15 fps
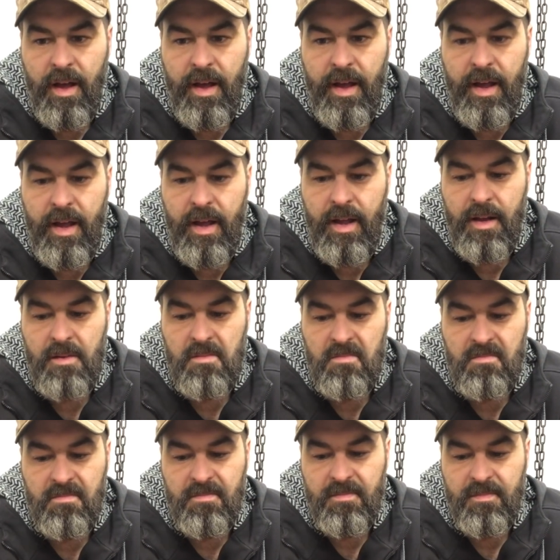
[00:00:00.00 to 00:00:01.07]
And
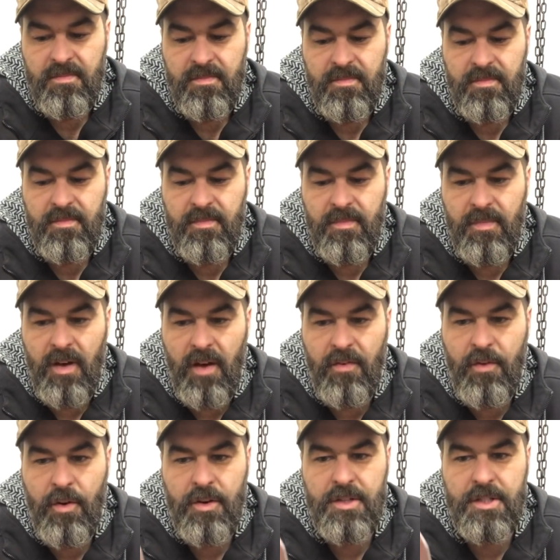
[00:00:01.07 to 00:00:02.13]
of
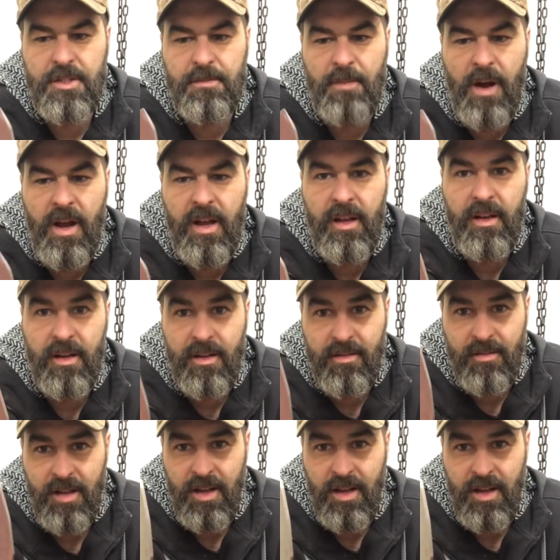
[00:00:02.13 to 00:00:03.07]
course the spine,